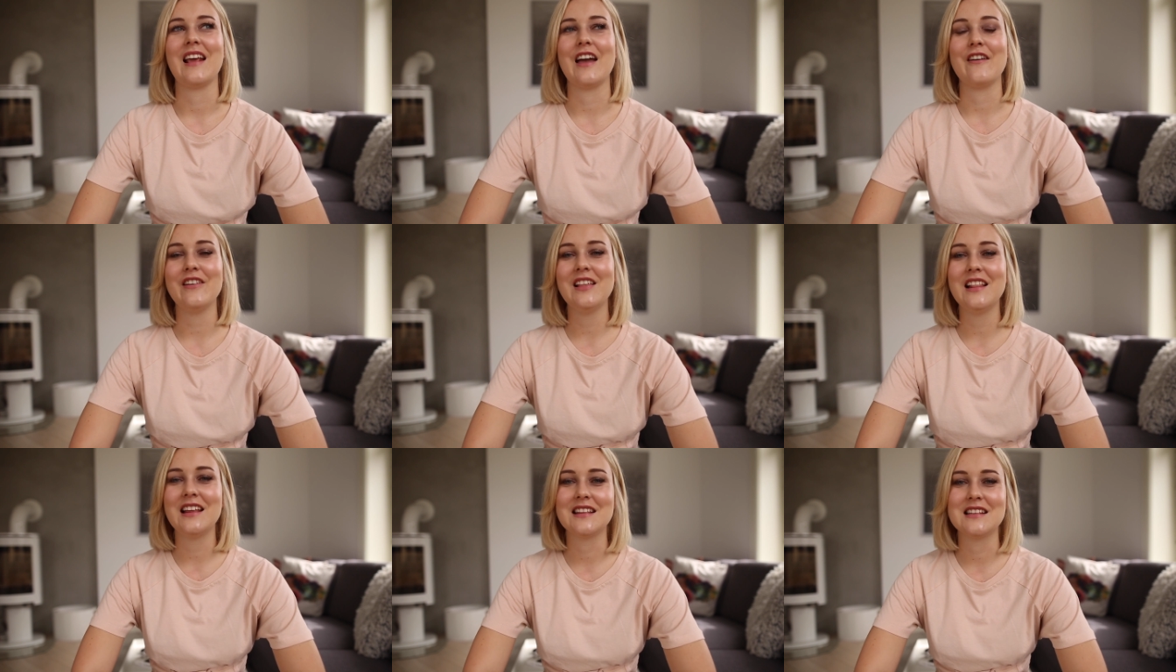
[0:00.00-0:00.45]
I
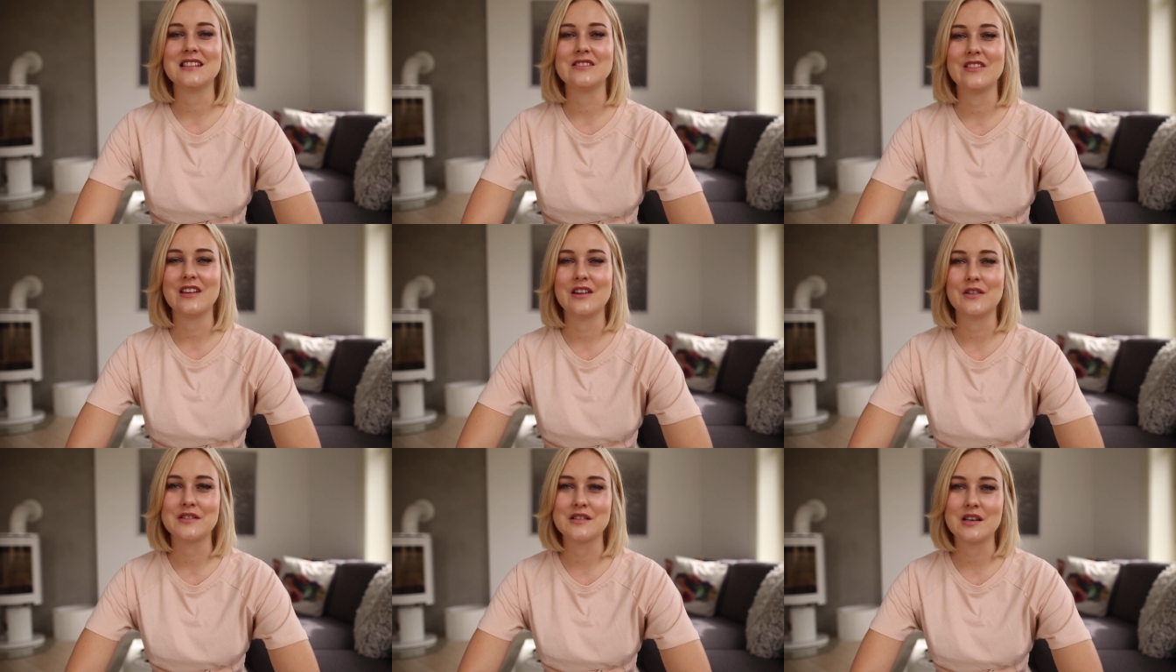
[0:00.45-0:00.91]
feel like this
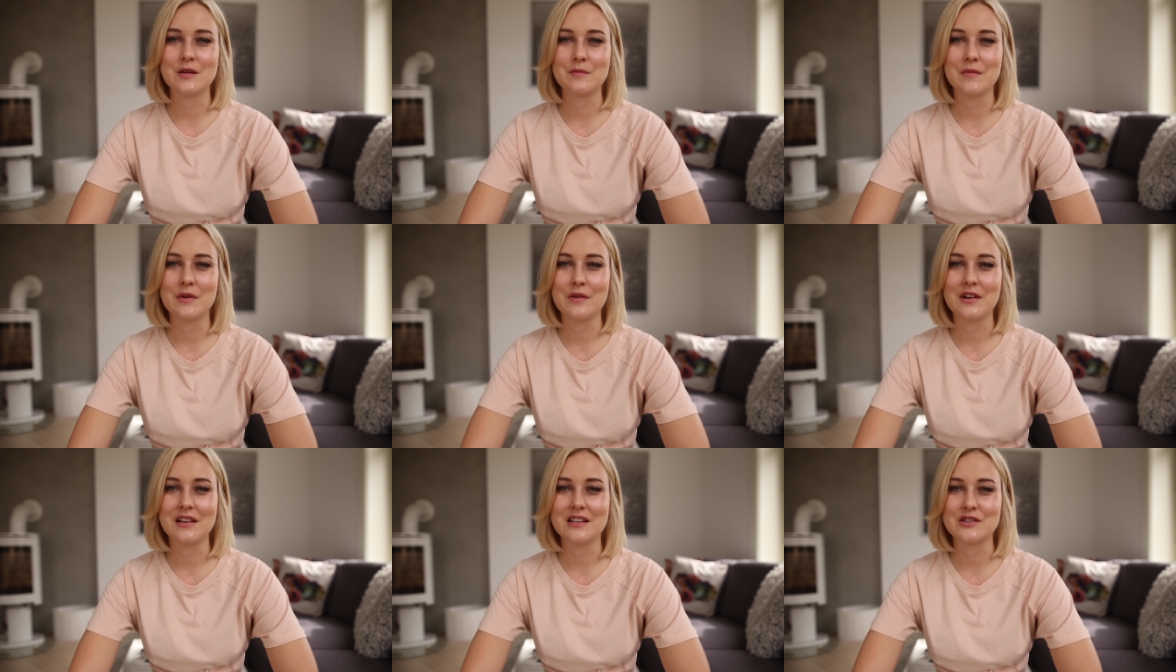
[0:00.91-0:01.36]
video is gonna
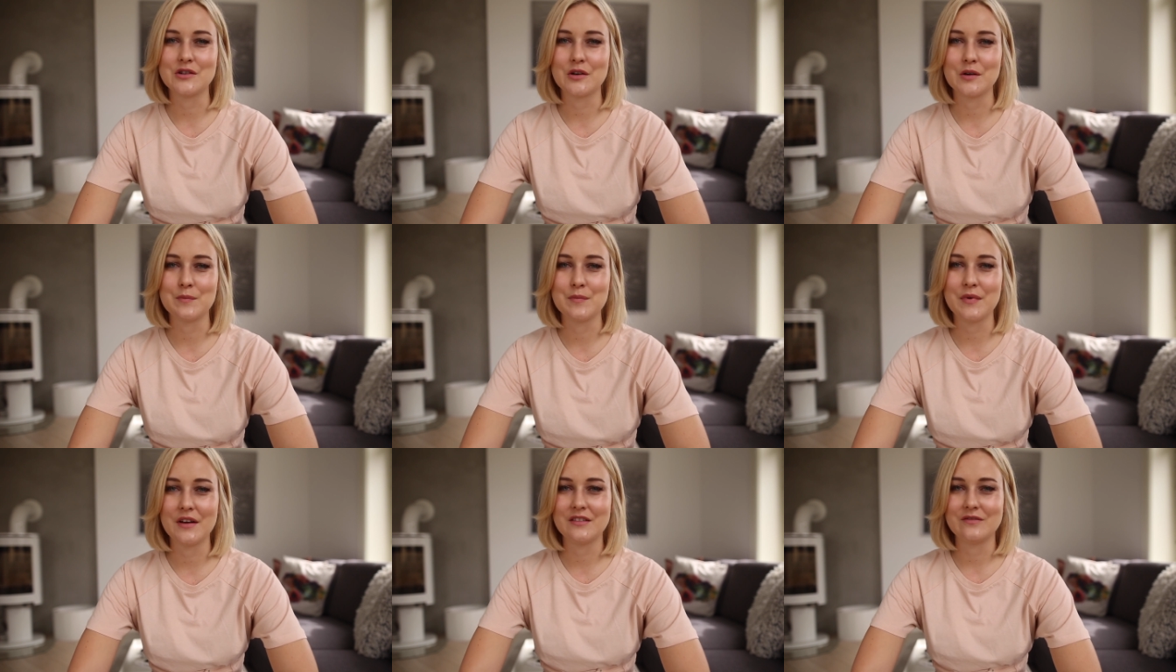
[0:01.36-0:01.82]
be really
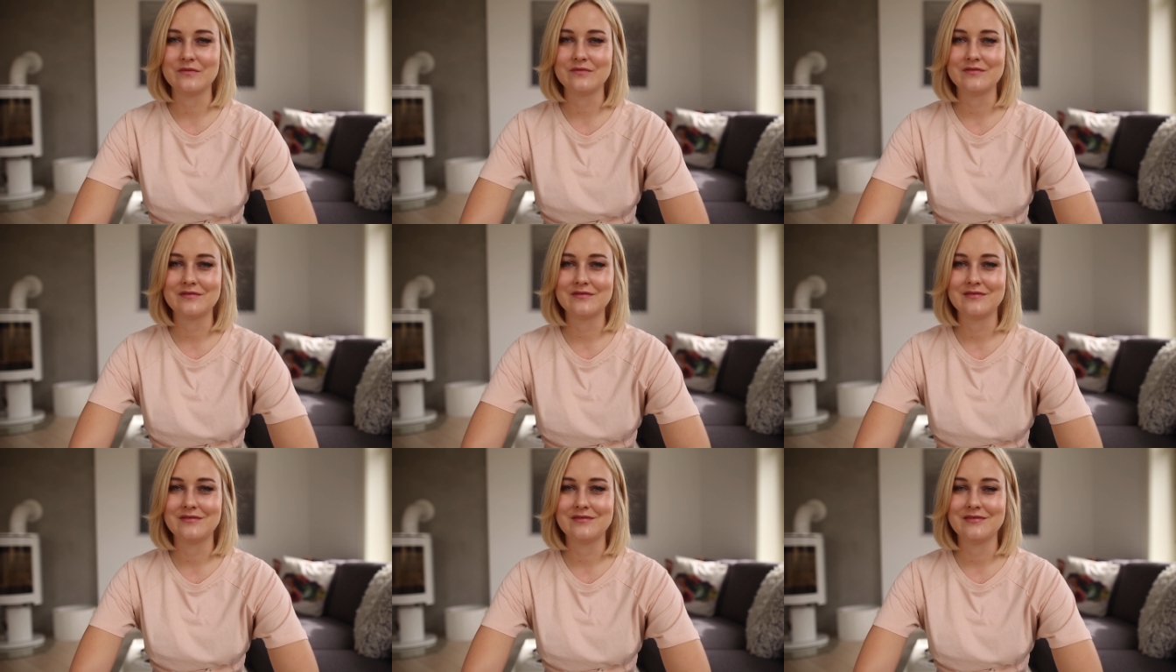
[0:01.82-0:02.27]
short, but
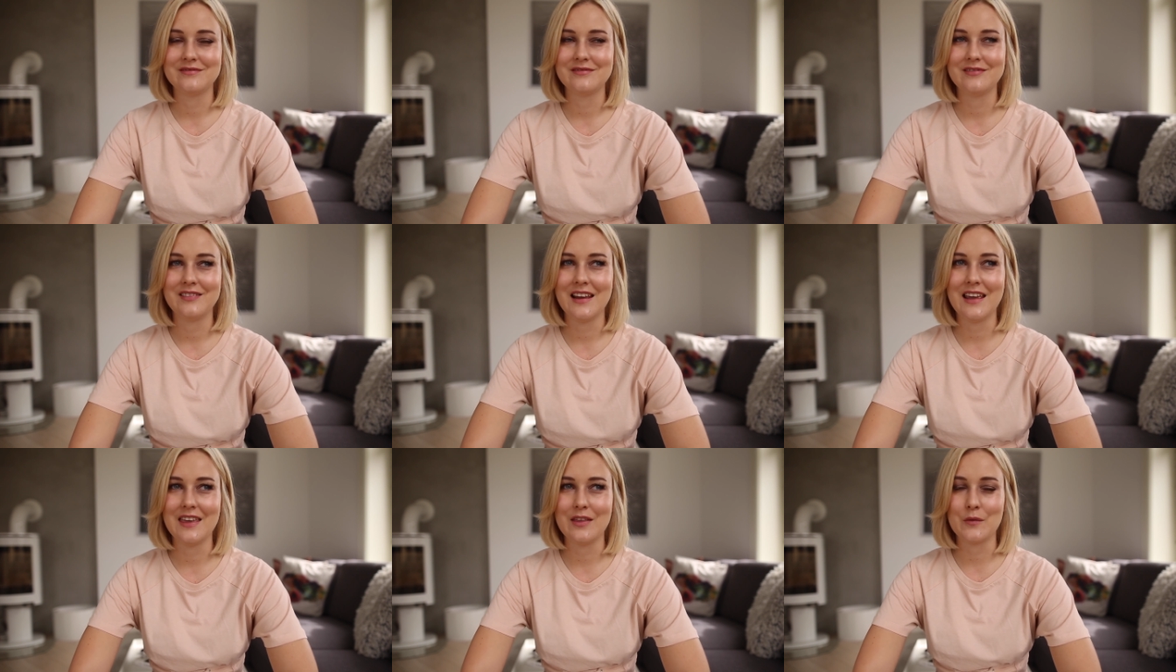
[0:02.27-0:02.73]

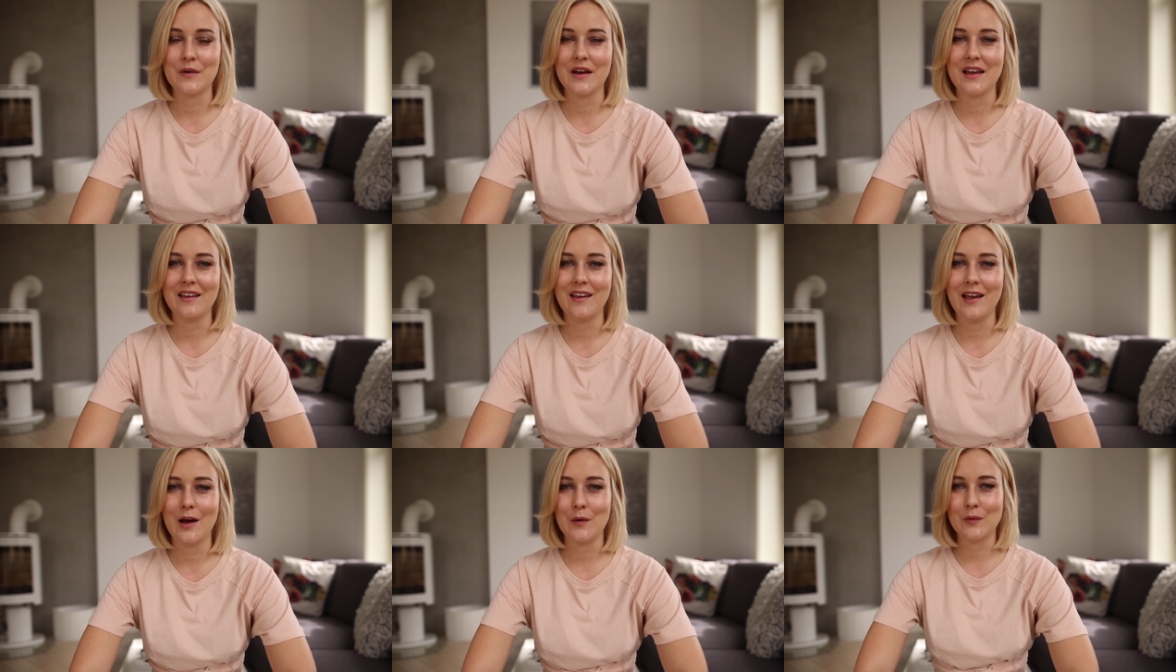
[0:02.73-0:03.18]
either way,
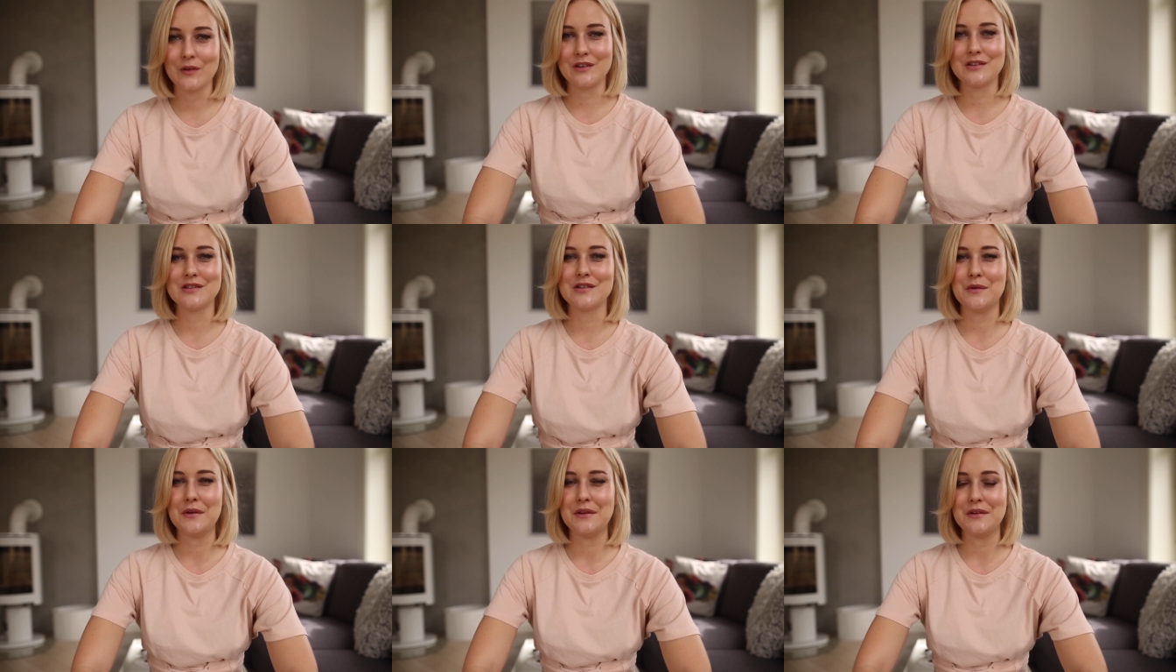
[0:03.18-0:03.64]
I want to
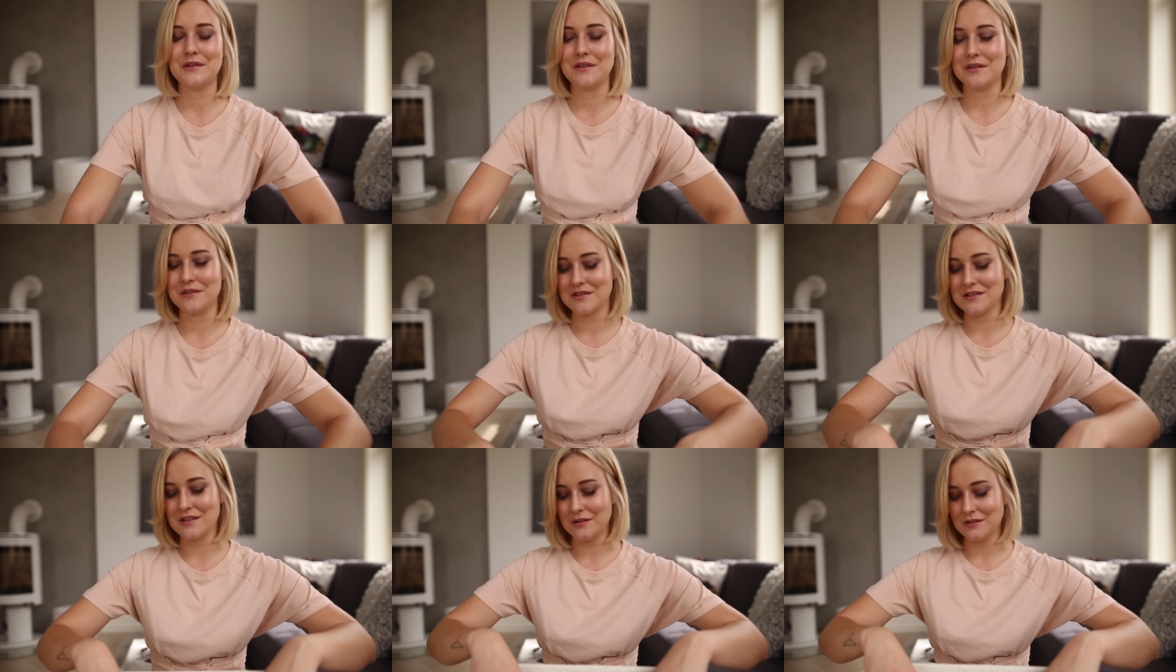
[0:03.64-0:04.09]
show it to you,
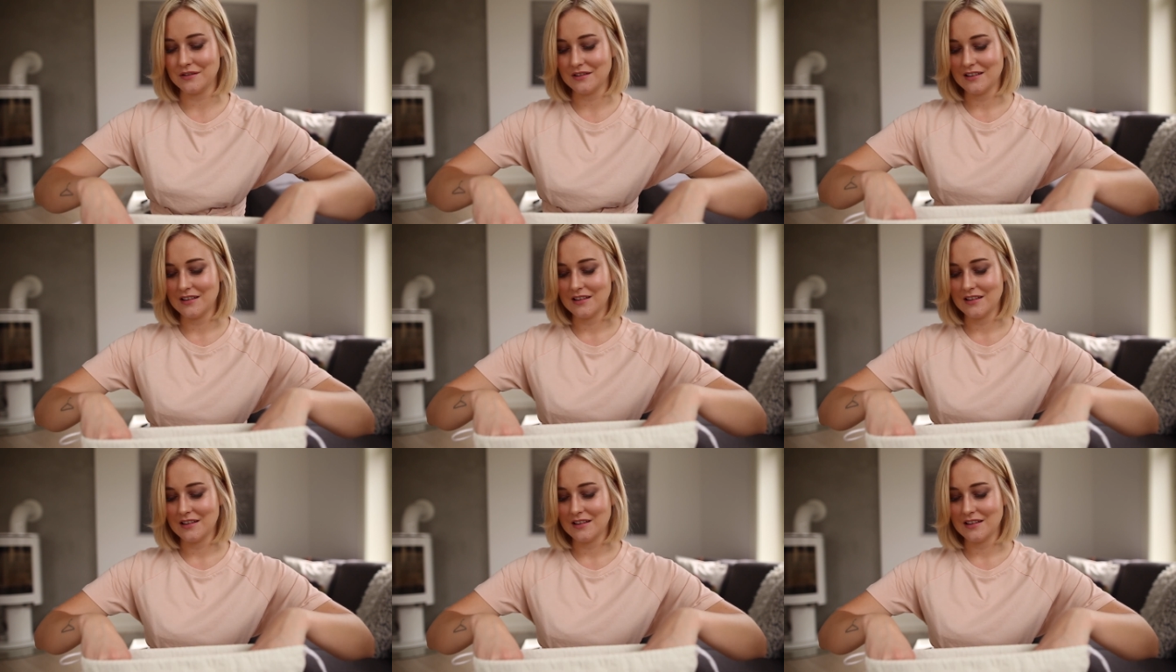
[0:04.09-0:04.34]
so.